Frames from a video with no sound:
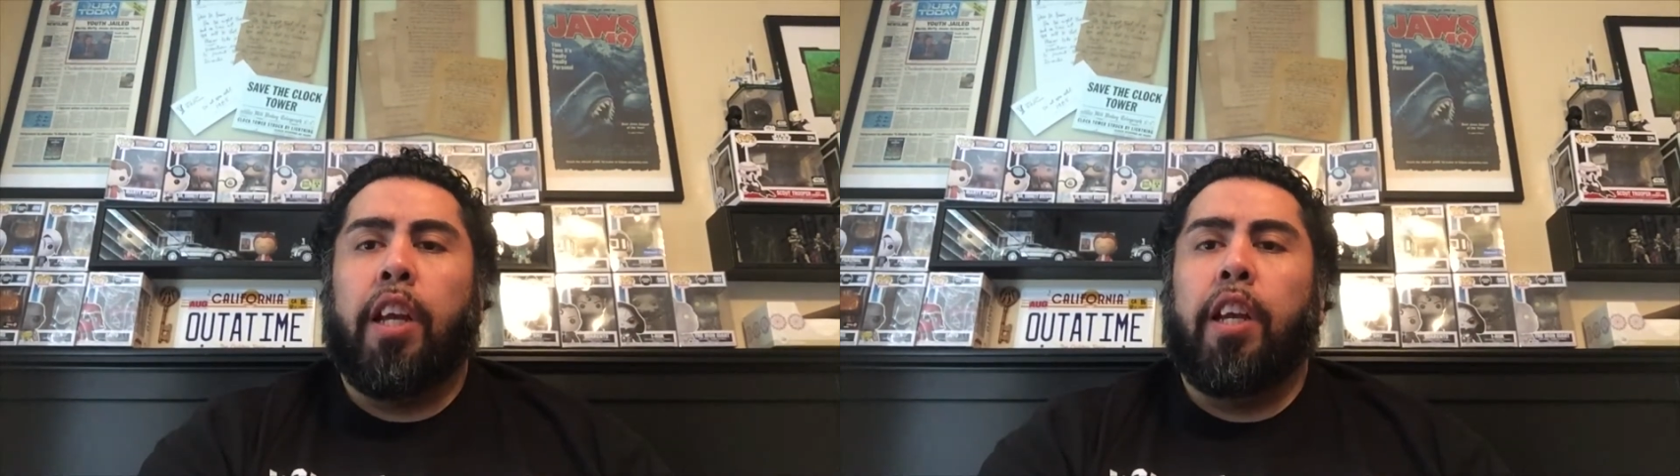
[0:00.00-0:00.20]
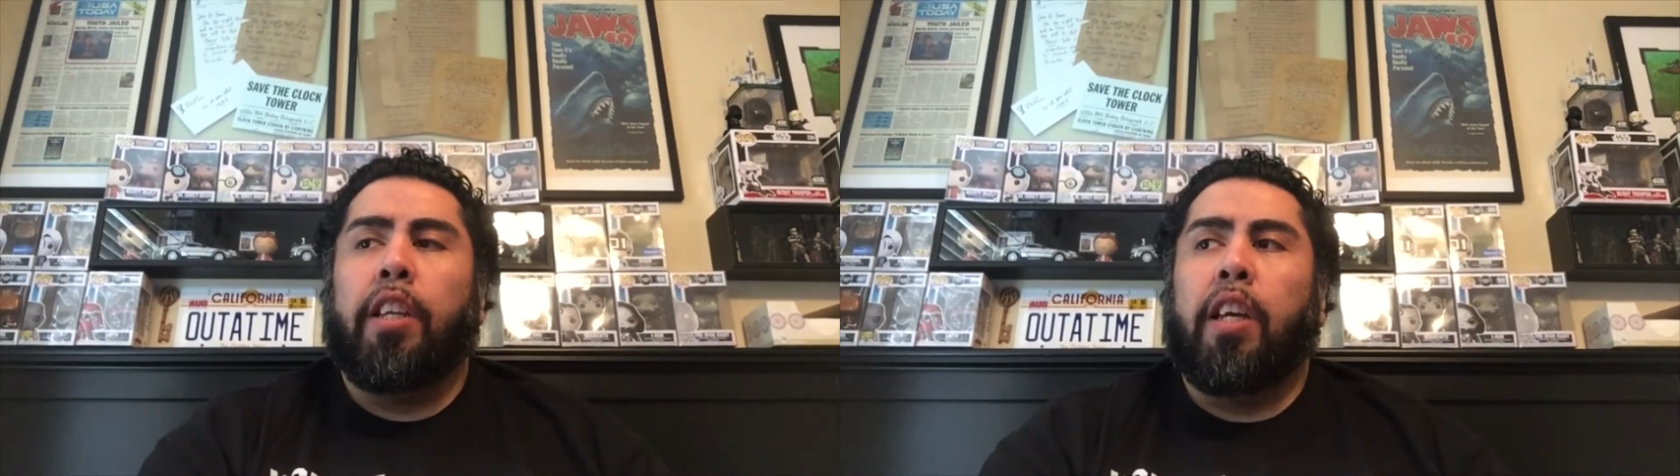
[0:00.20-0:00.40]

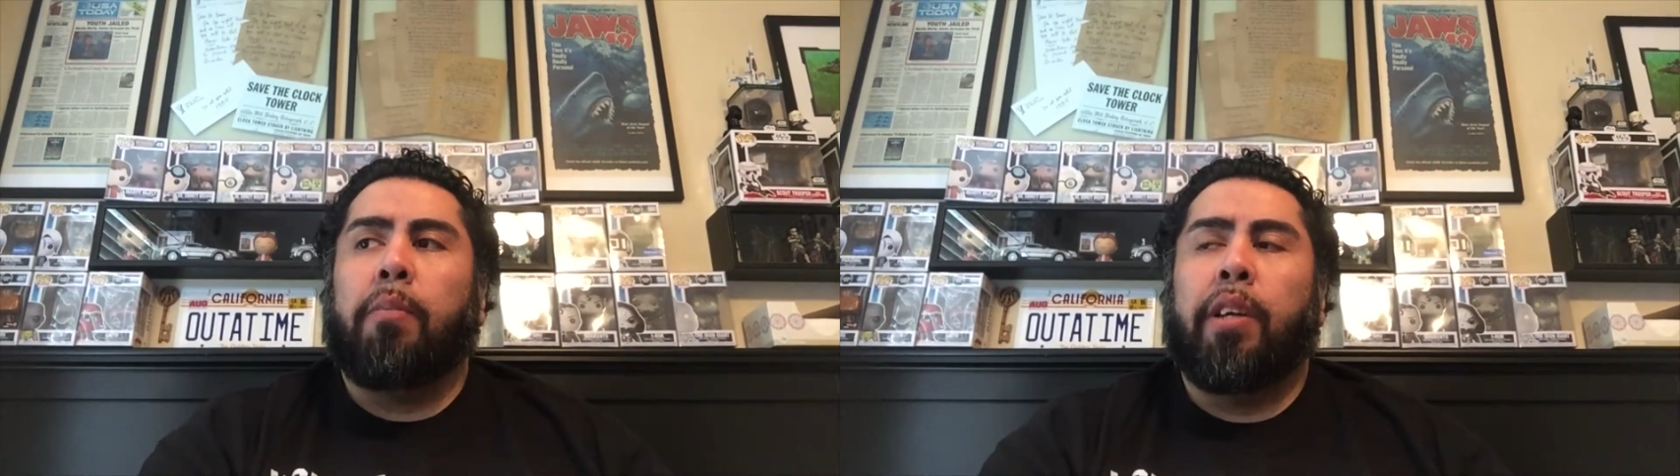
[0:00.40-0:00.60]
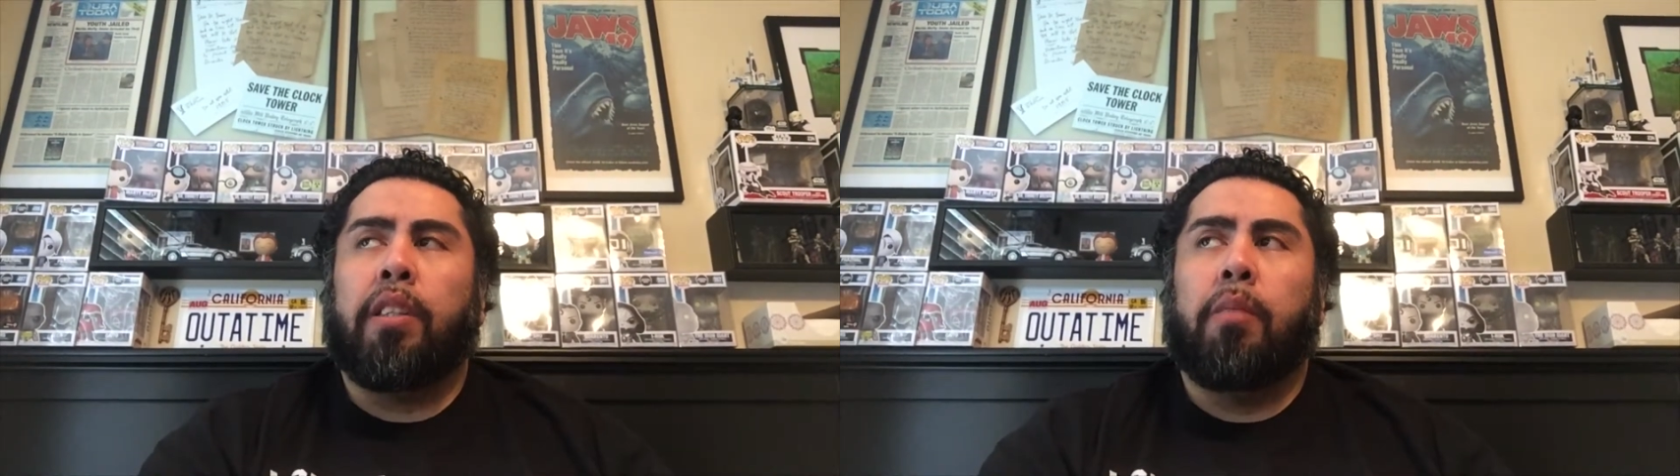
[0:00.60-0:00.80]
and
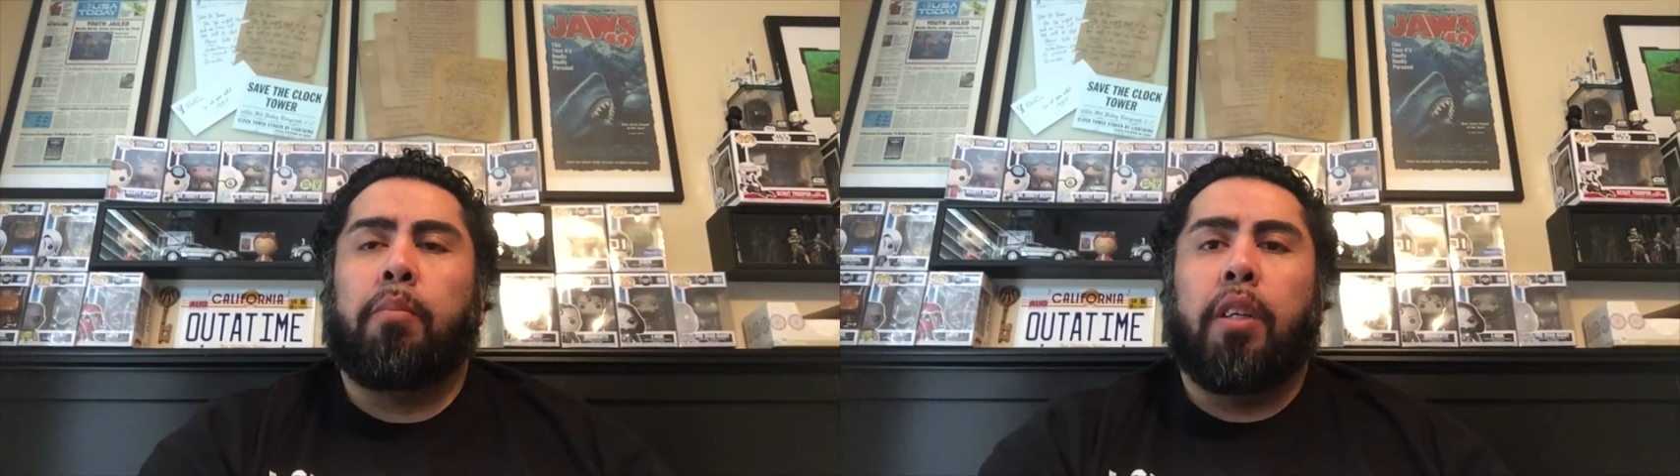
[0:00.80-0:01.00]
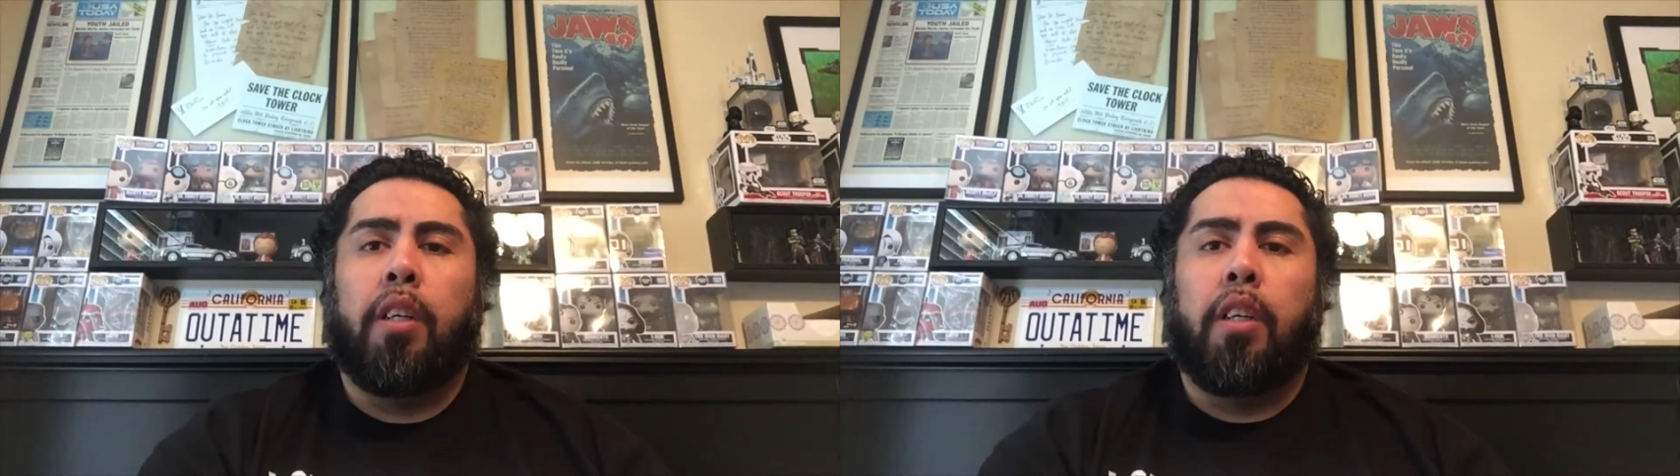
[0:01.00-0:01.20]
I picked
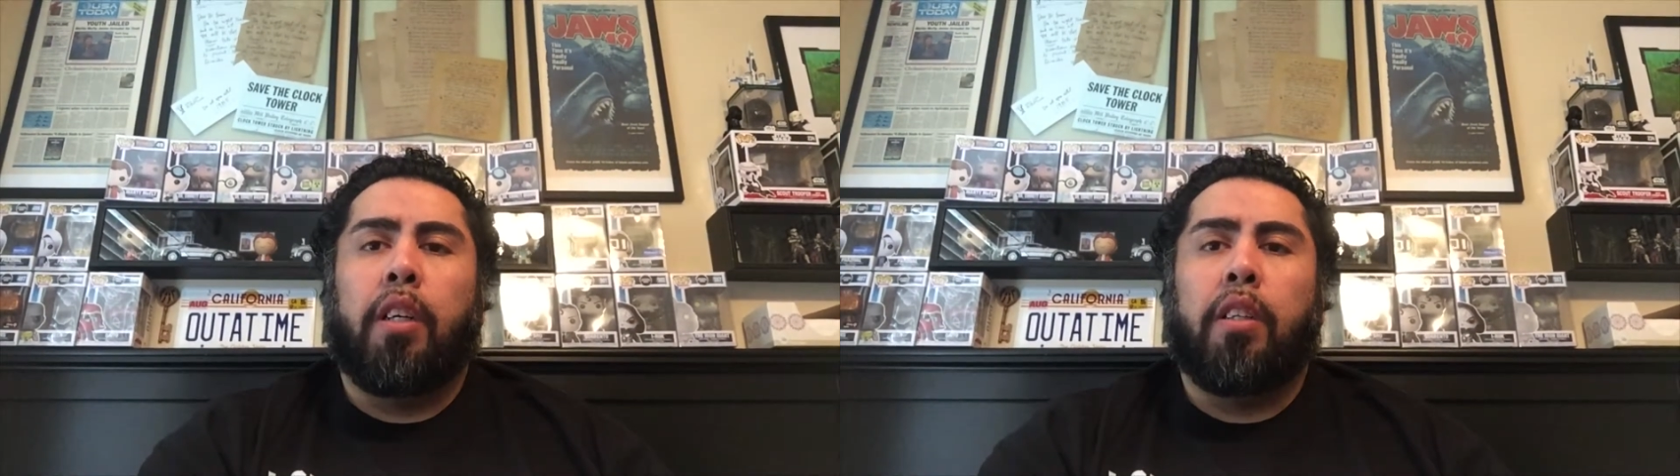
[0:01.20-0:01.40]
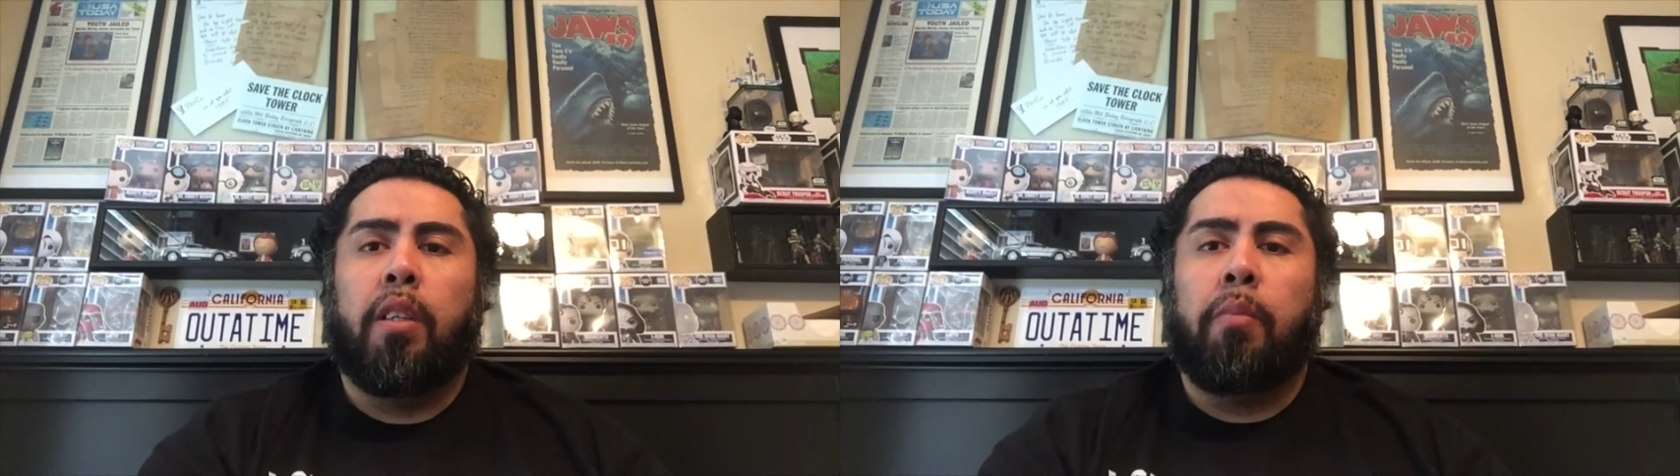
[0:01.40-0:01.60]
up
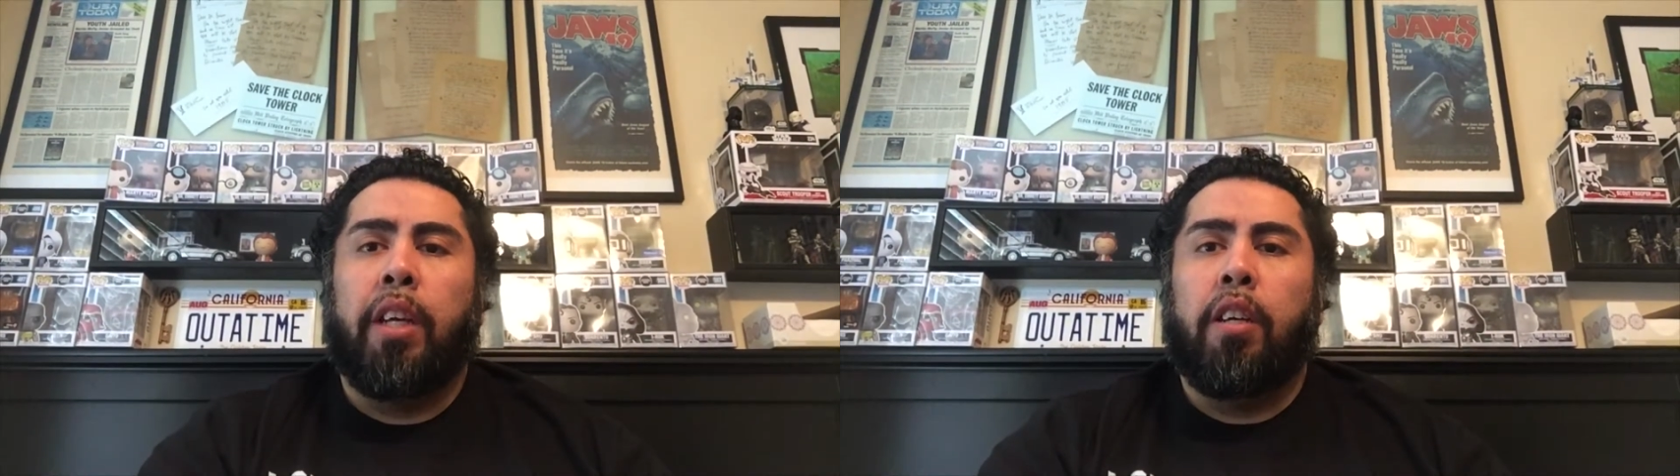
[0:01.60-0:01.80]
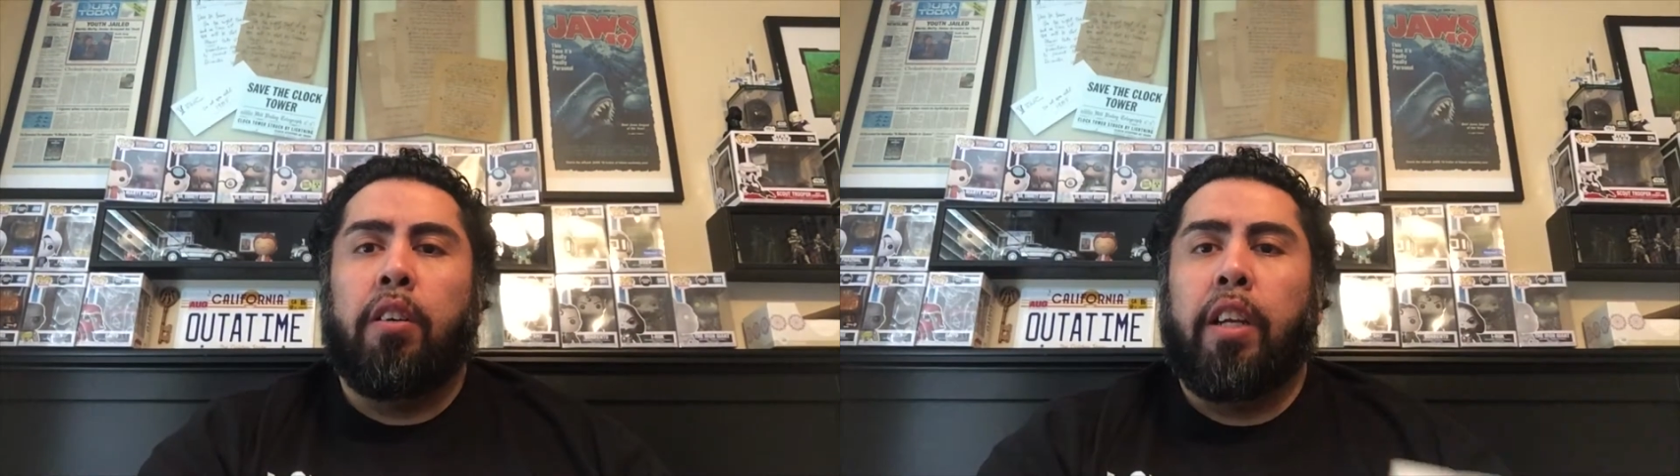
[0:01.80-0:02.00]
the mail,